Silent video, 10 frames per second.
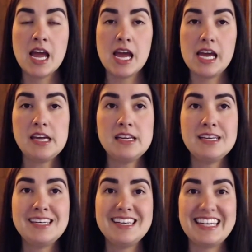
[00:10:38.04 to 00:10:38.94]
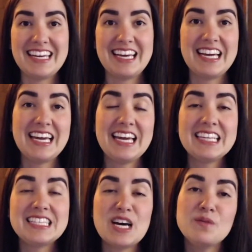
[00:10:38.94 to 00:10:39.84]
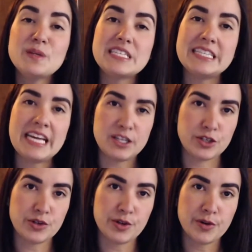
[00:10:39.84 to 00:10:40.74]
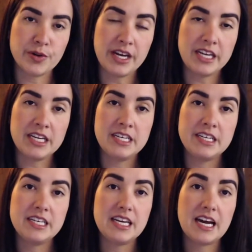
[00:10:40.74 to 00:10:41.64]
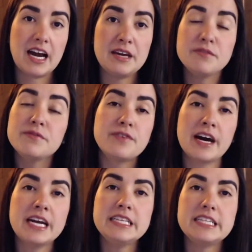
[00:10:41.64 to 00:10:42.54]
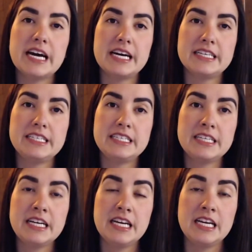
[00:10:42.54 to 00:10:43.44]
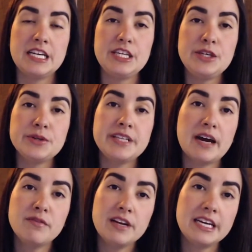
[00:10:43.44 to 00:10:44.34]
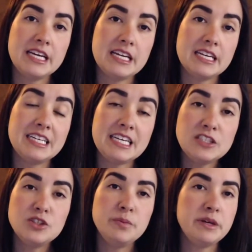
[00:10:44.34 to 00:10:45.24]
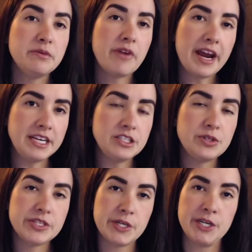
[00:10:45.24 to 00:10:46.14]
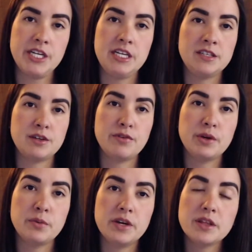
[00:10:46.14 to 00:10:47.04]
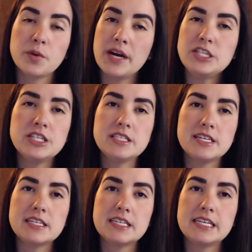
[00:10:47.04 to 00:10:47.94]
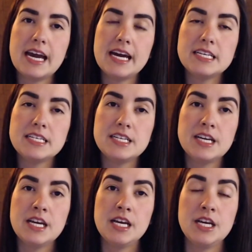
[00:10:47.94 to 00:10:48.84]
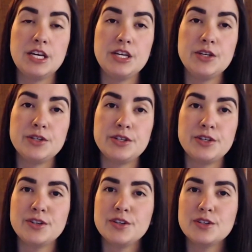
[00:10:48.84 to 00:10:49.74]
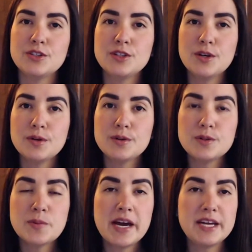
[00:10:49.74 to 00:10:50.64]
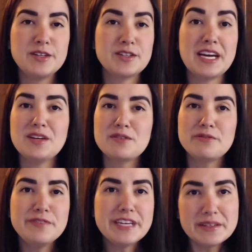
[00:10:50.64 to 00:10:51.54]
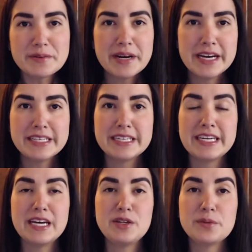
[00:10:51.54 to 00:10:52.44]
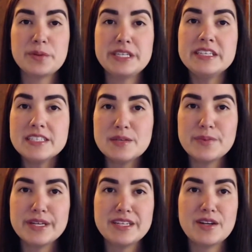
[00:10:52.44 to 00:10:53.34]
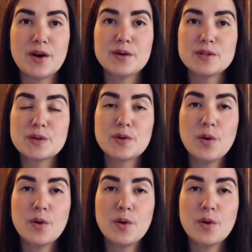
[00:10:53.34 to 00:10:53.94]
And it sounds natural, and I find that you definitely need to be ready to start an interview with questions that get your toes wet, you get your feet wet, and get your participant also